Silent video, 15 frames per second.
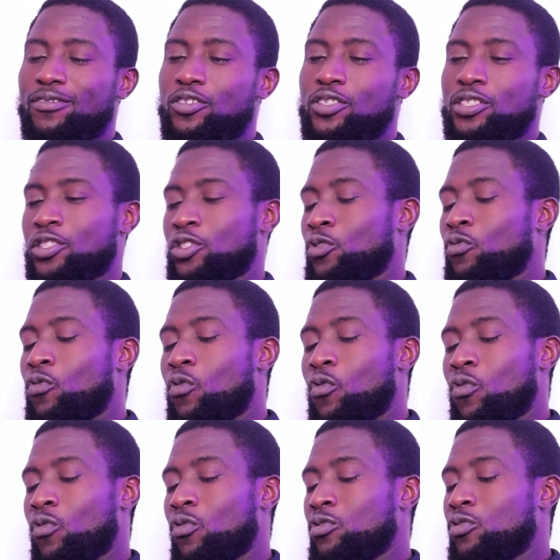
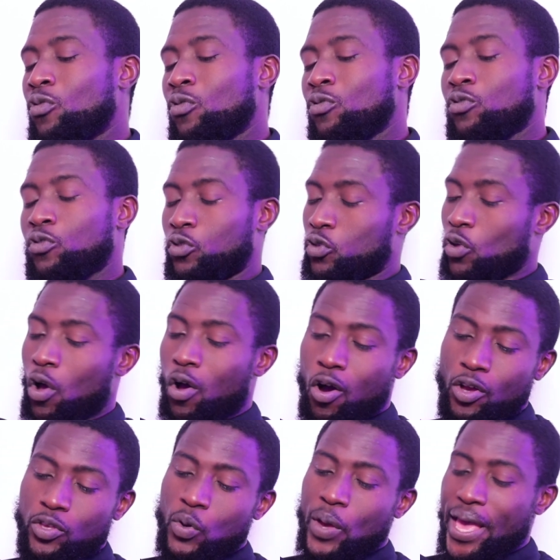you
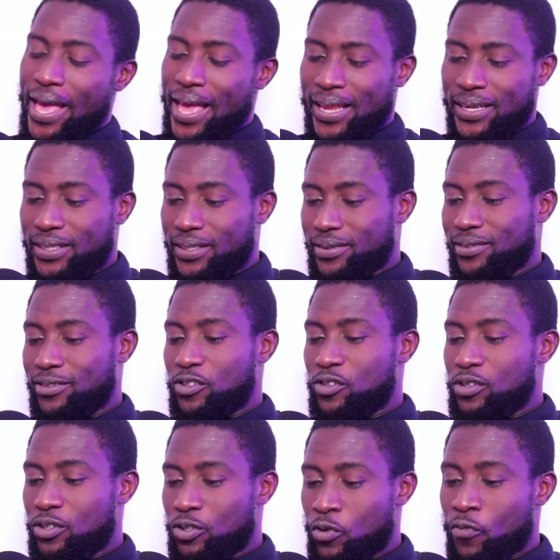saw, you heard,
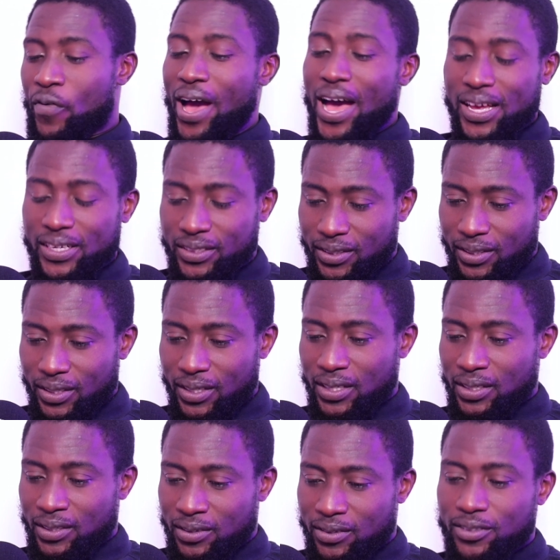you've asked,
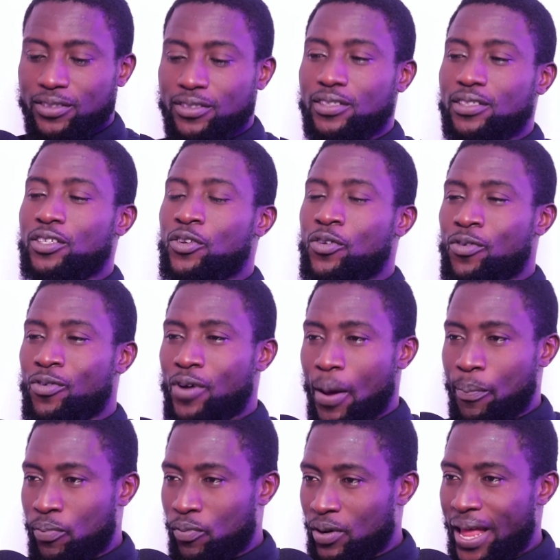he's, you know,
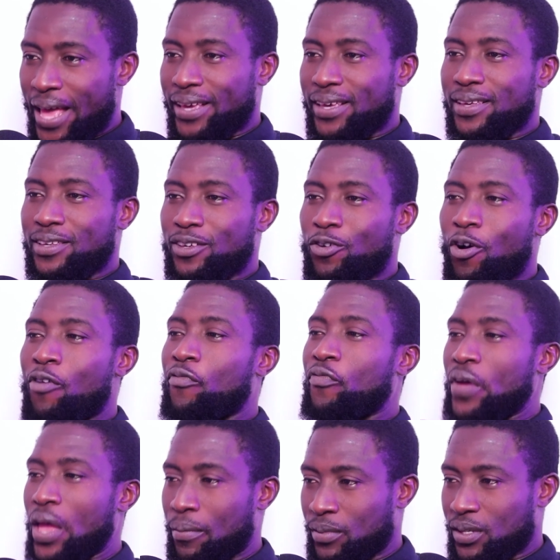like
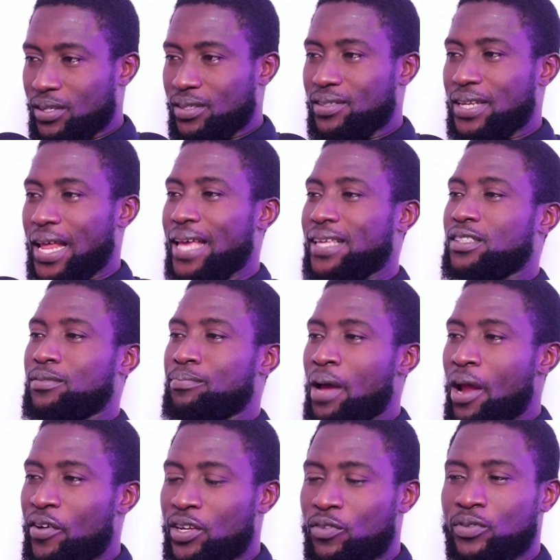confirmed that he's
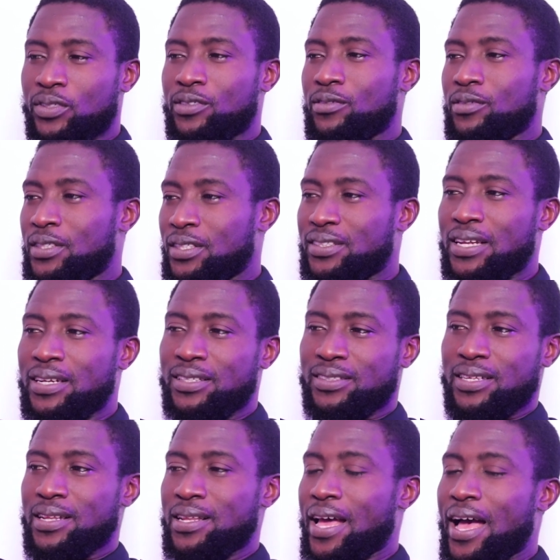married with this and
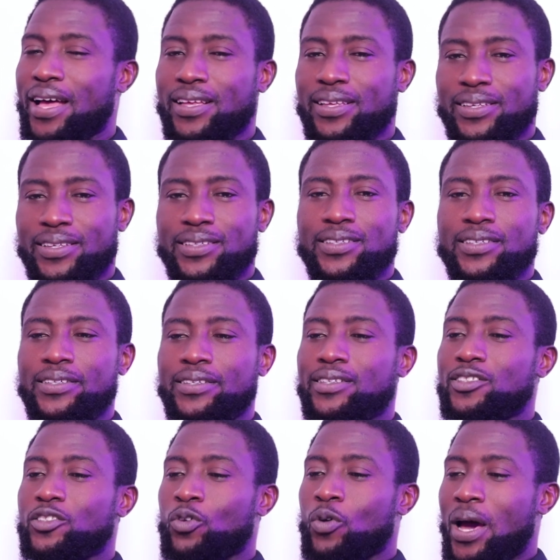this and that.
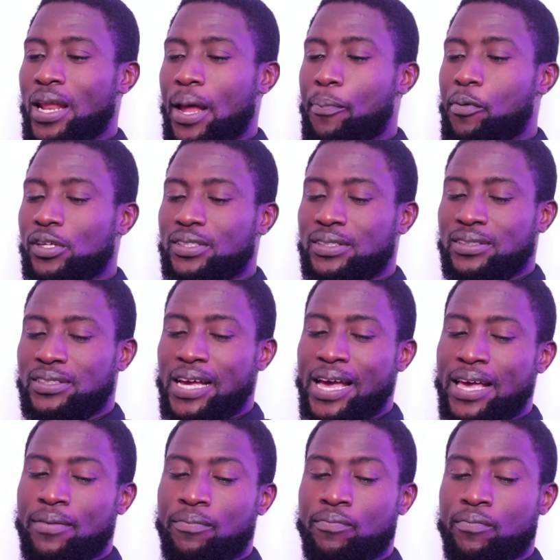So at that point in
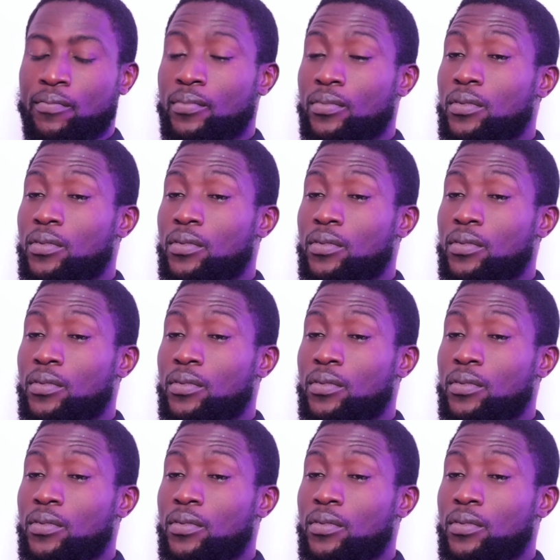time,